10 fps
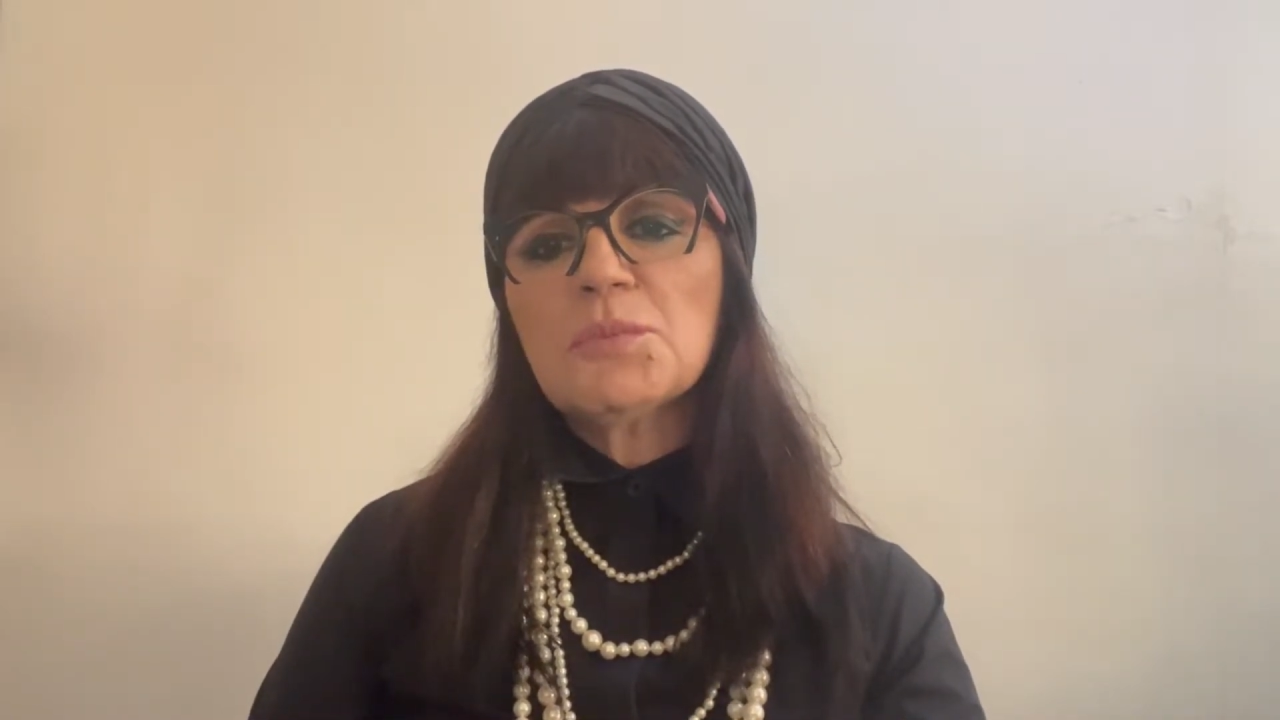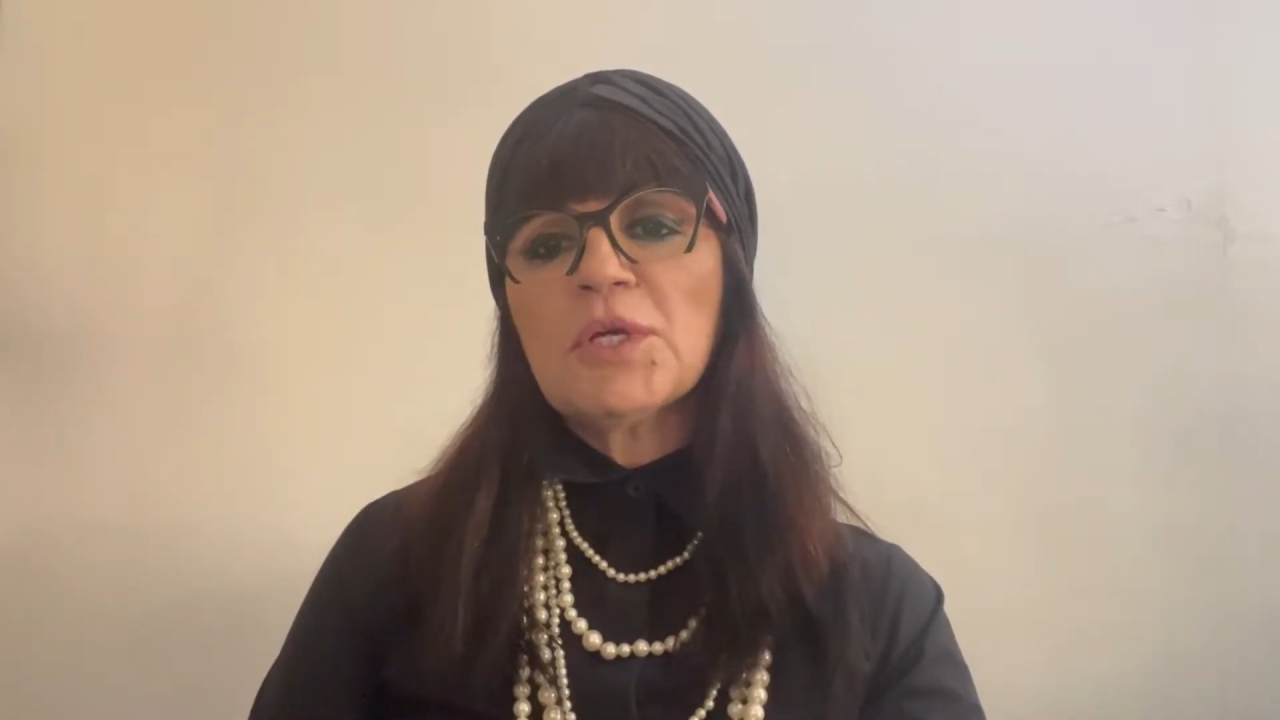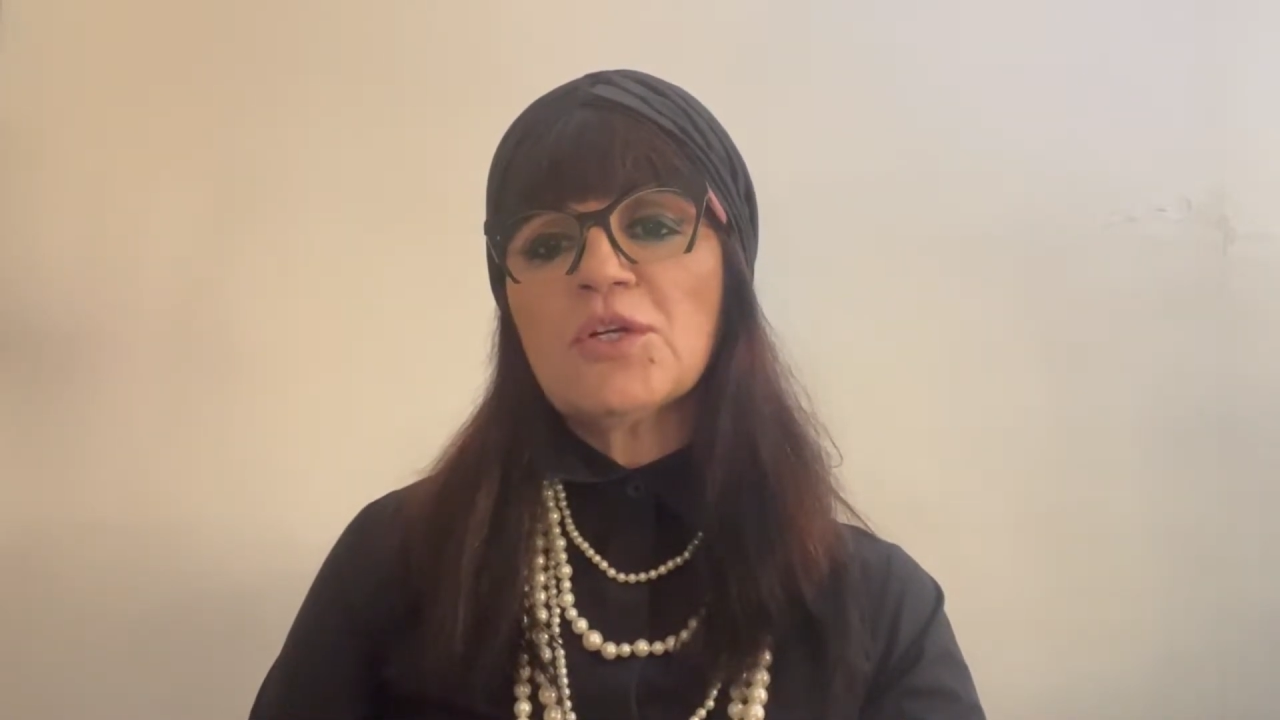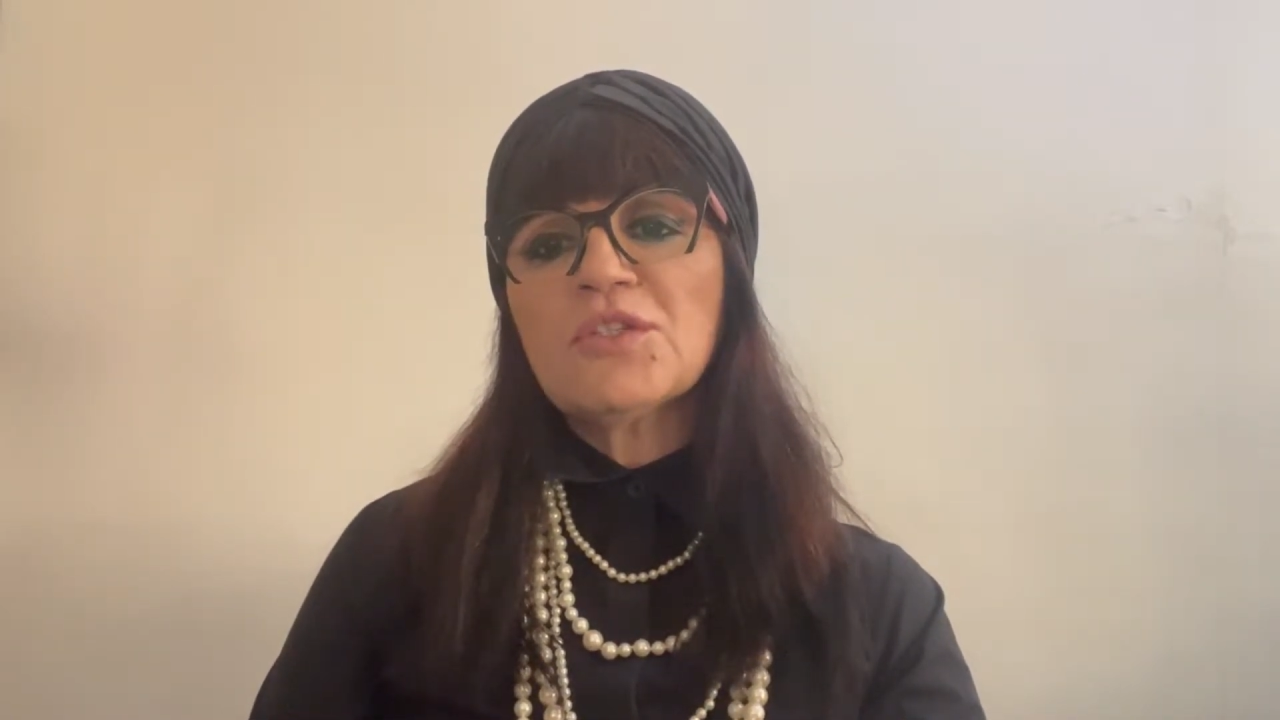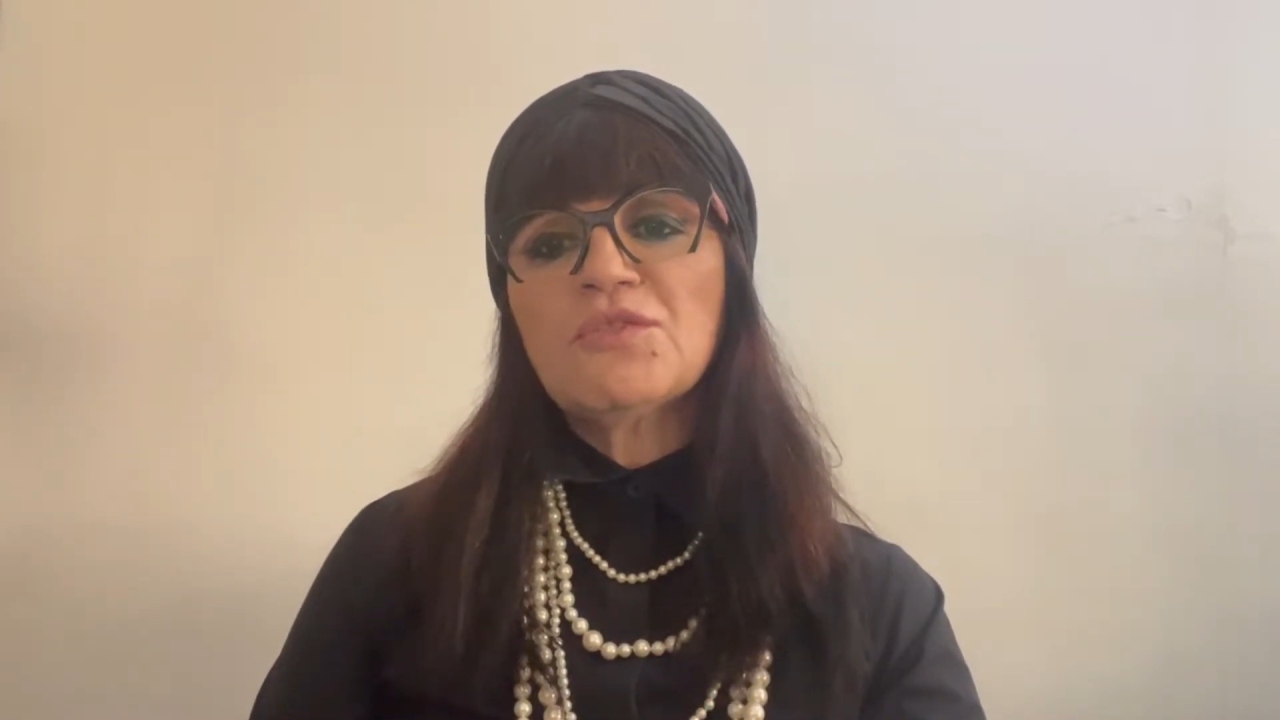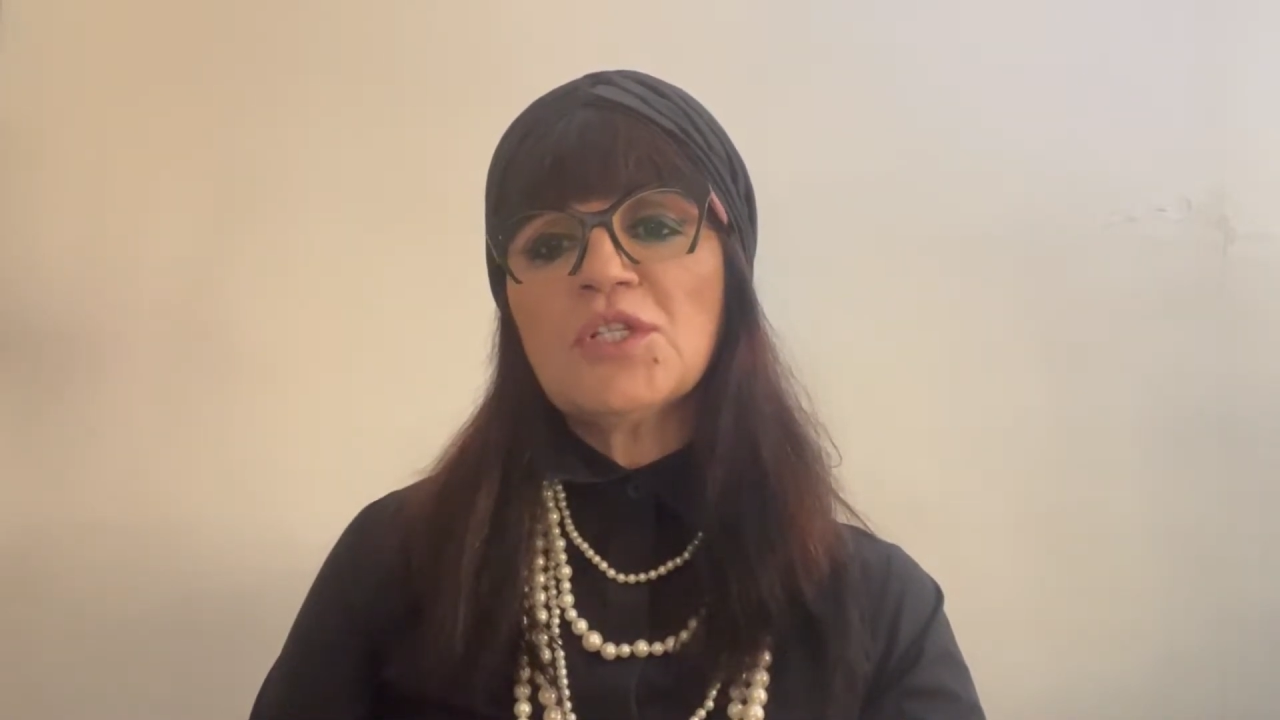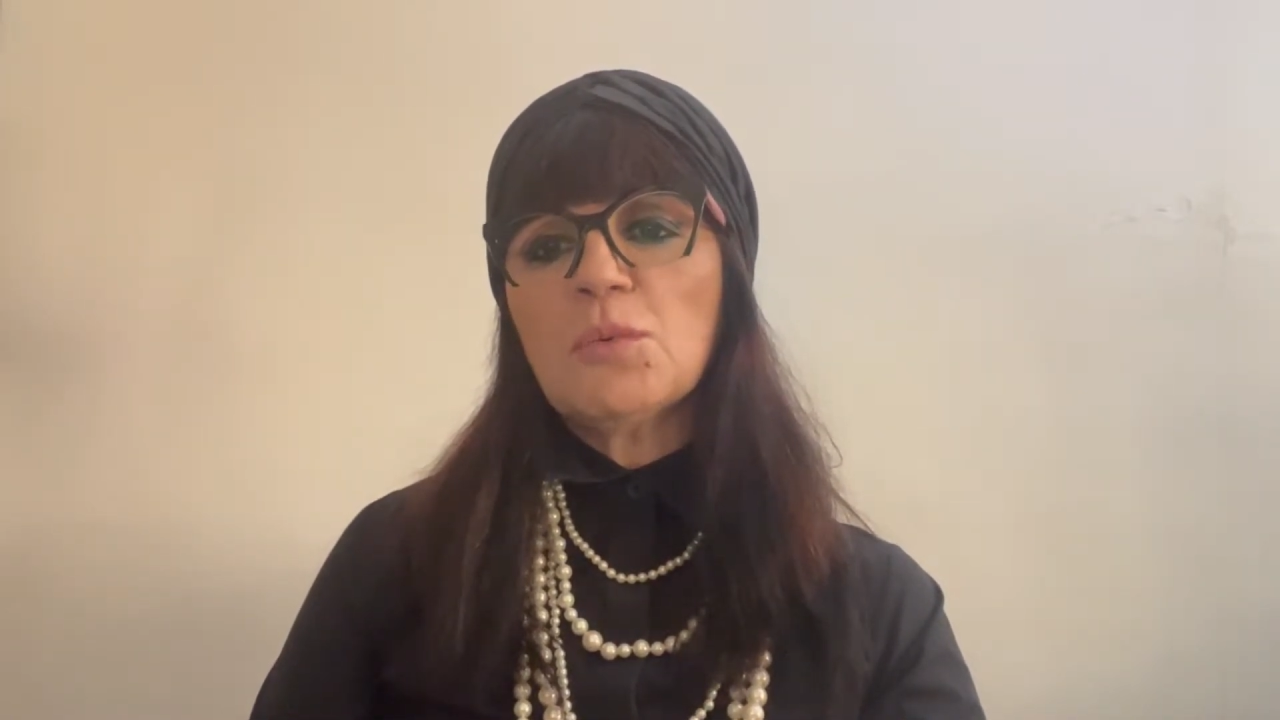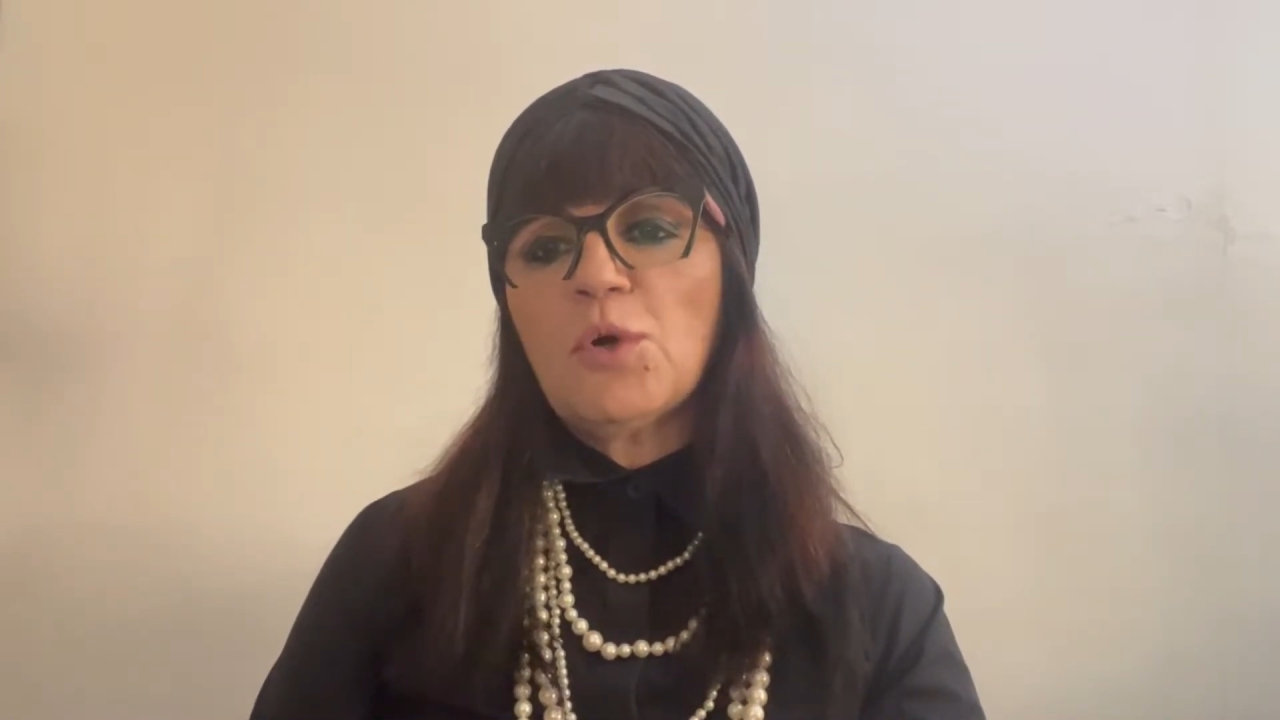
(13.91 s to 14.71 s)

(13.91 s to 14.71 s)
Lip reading: because of sheer